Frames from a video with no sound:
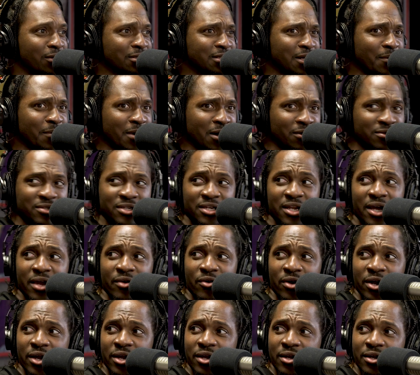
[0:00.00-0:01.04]
It's coming out tonight,
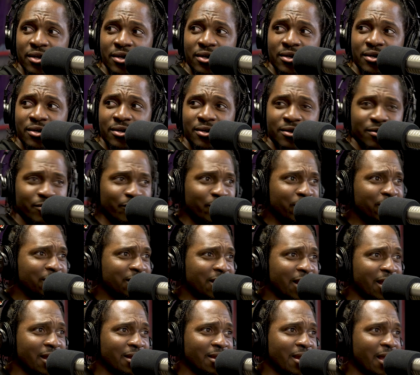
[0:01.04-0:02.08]
right? Yeah. Mm-hmm.
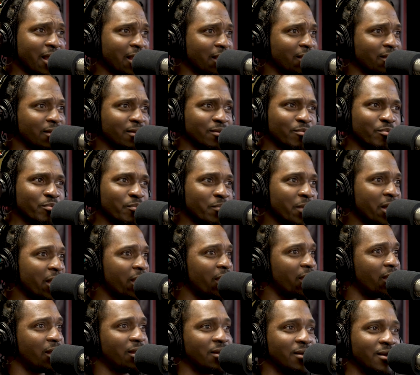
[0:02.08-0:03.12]
Midnight. Like,
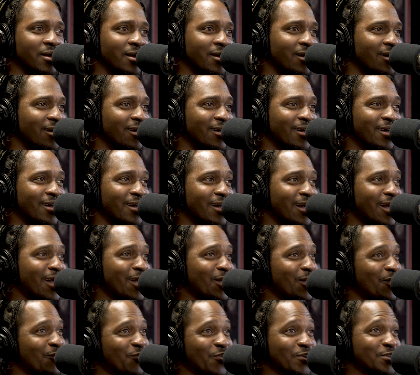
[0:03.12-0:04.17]
man.
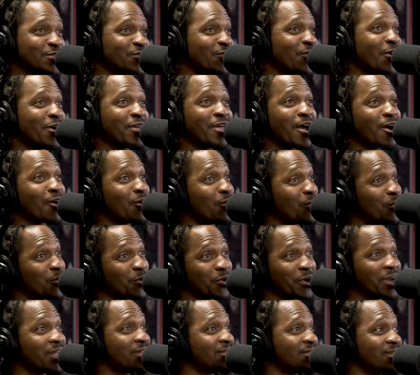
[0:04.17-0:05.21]
First of all, y'all going to go
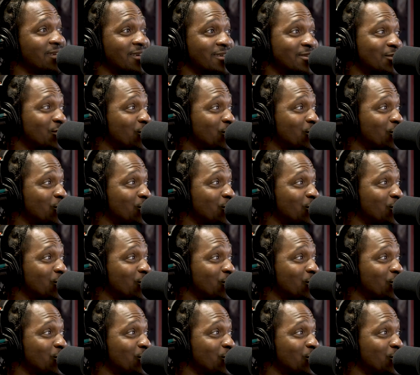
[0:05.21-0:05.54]
crazy, because